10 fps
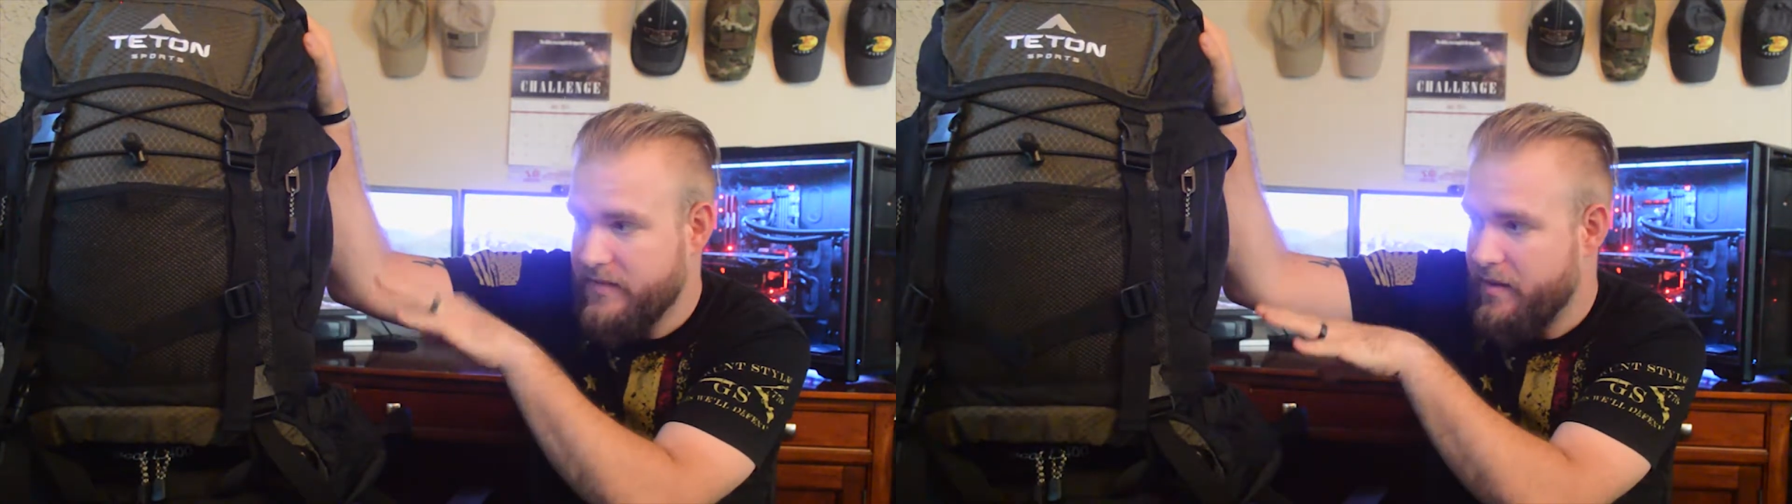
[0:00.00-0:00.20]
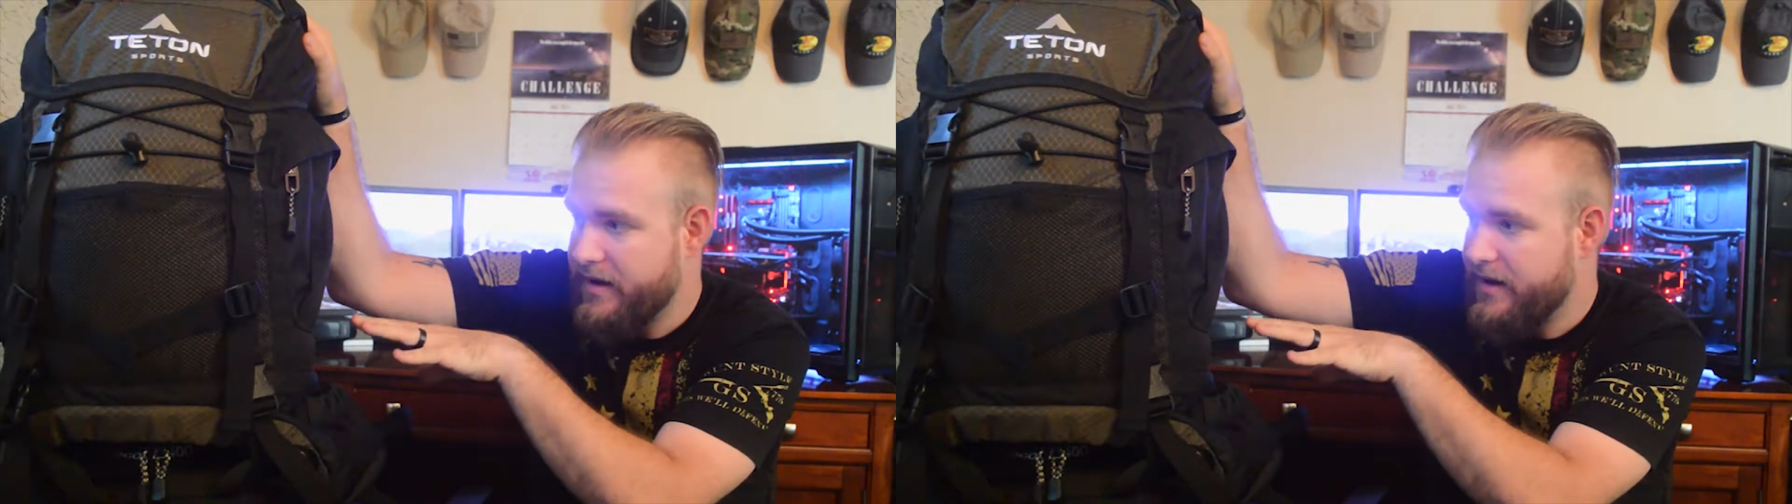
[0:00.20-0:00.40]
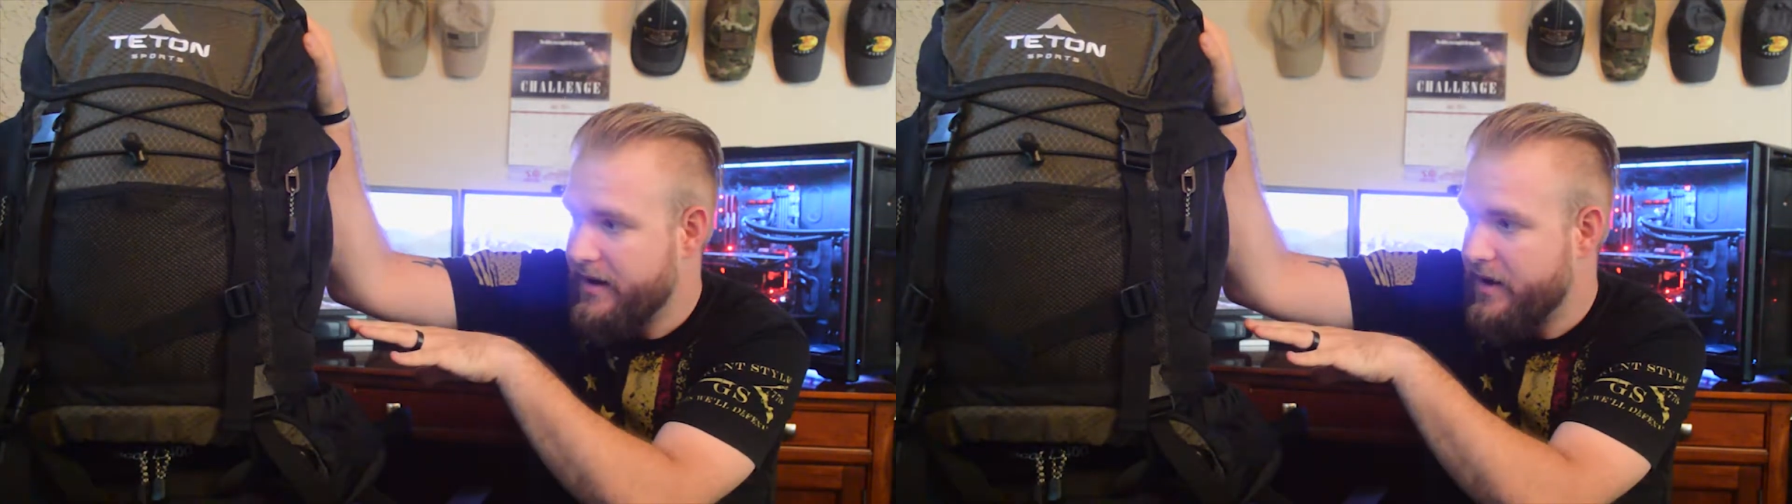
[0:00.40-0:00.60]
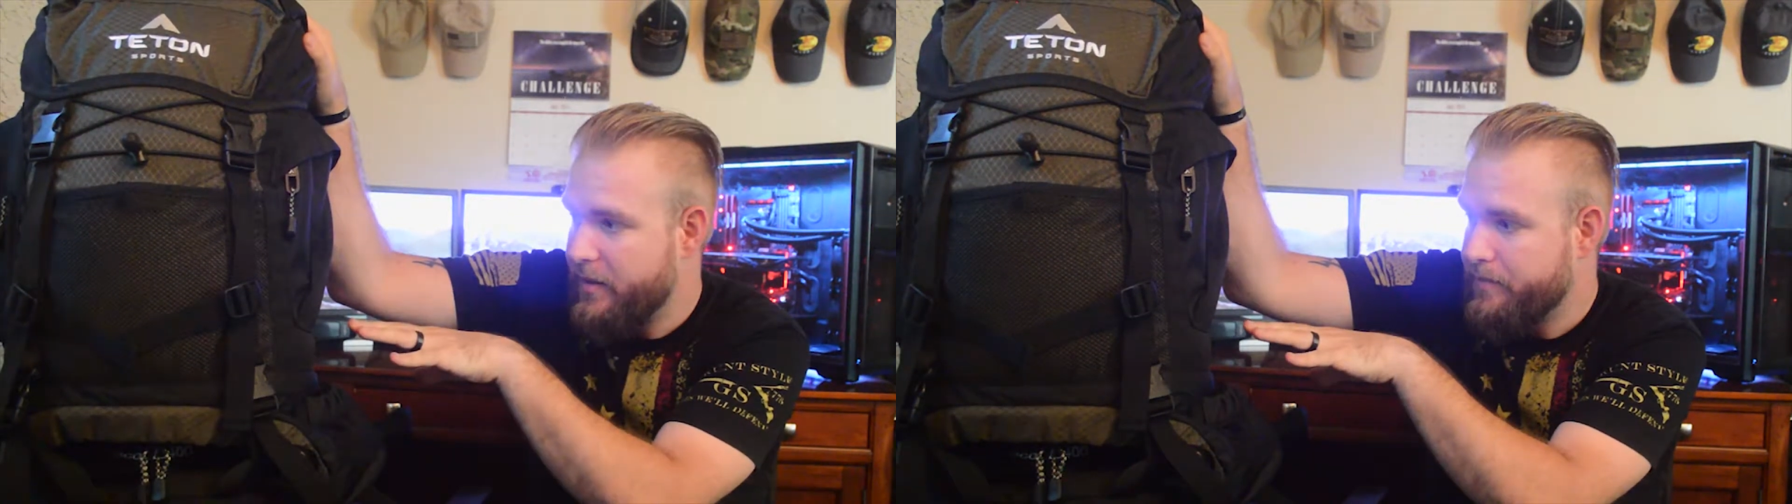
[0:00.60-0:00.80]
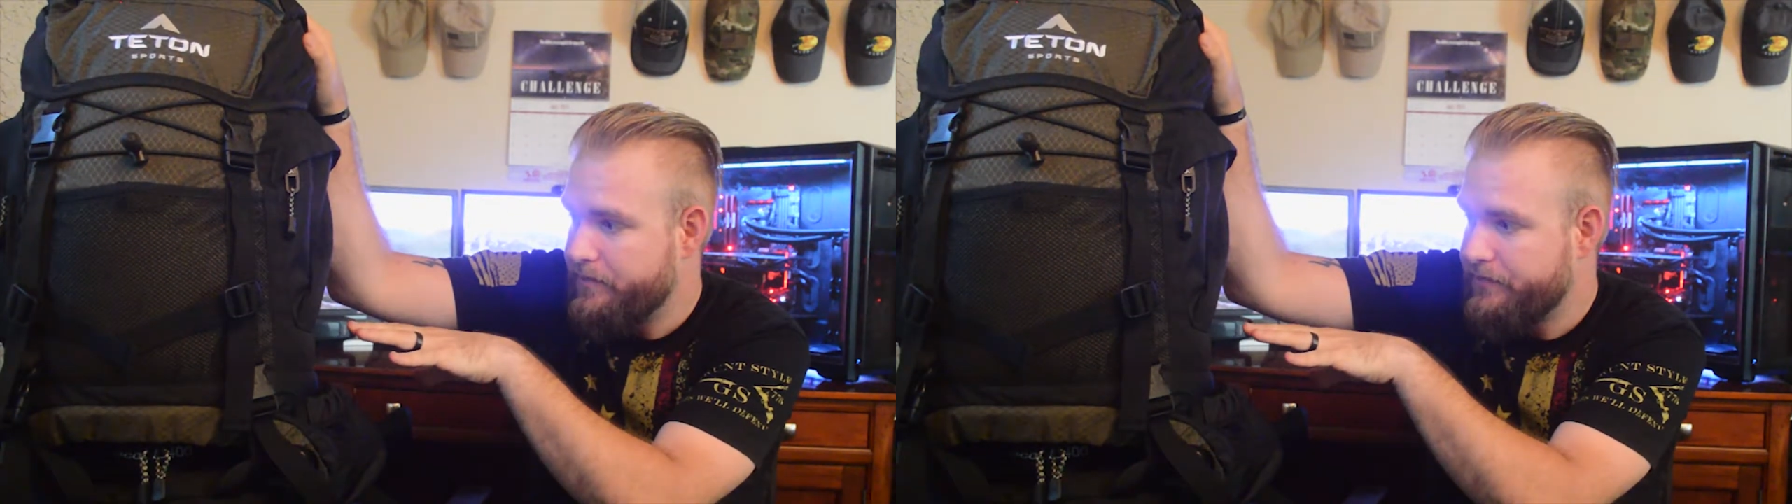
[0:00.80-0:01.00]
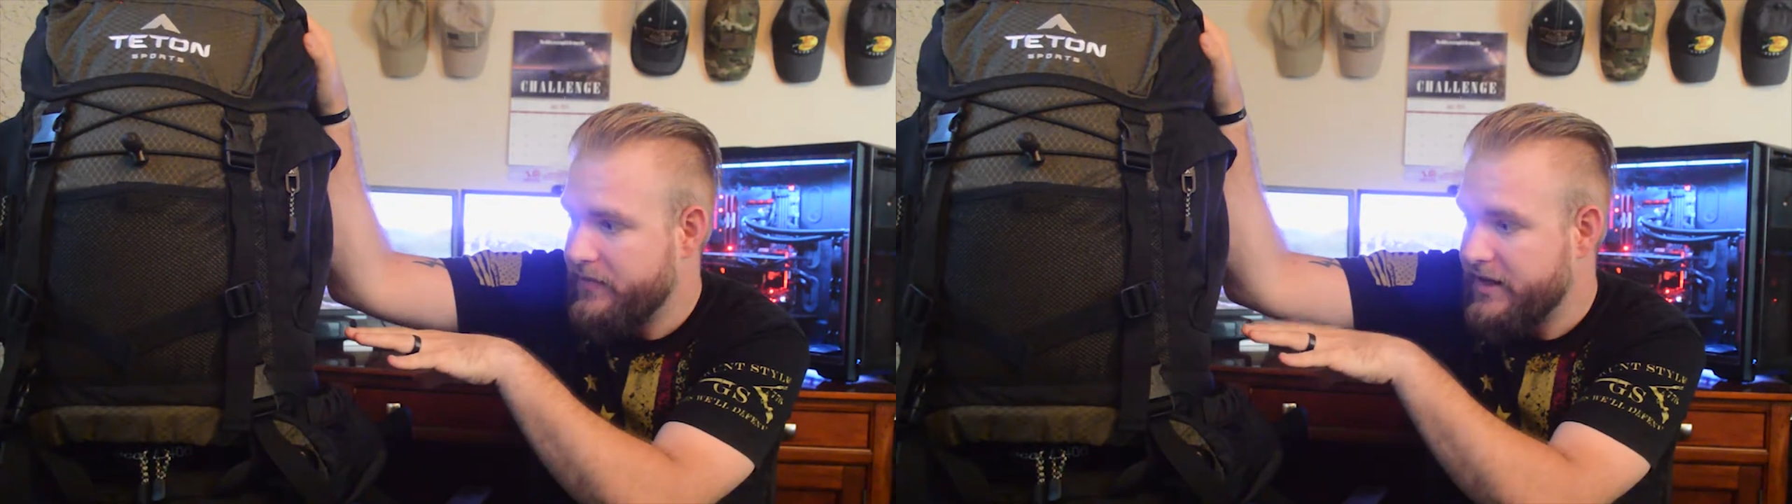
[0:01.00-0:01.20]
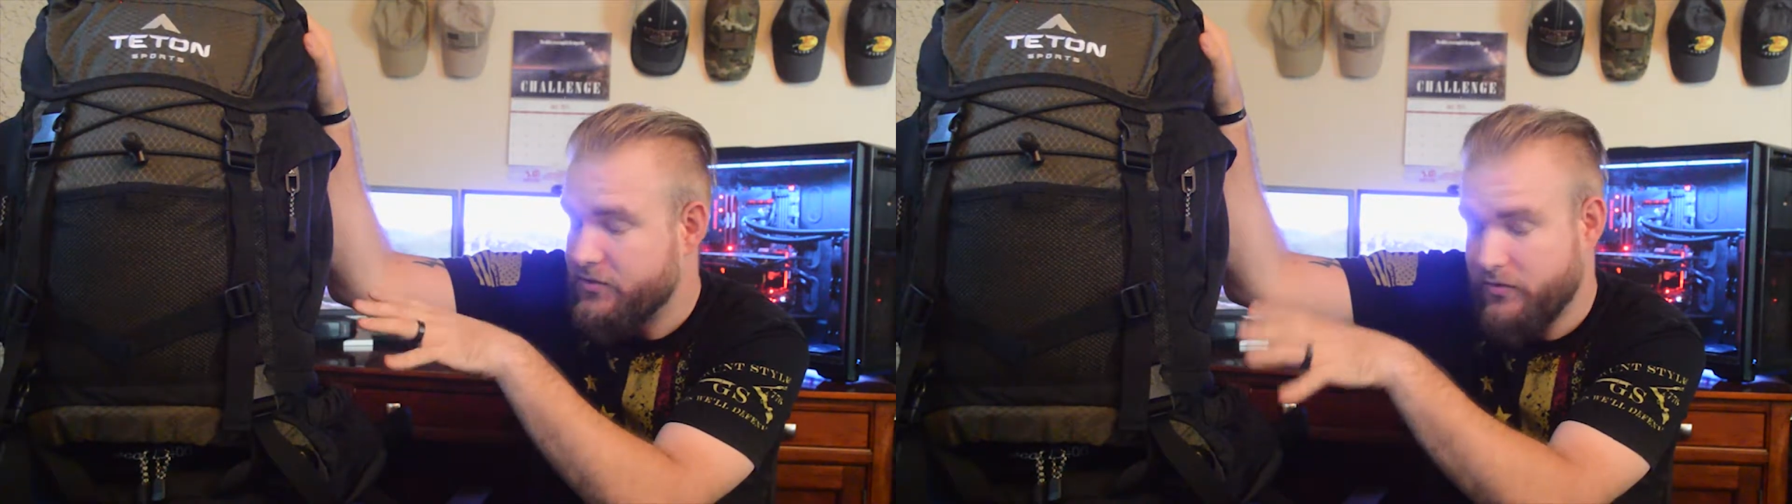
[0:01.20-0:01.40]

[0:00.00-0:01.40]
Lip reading: It's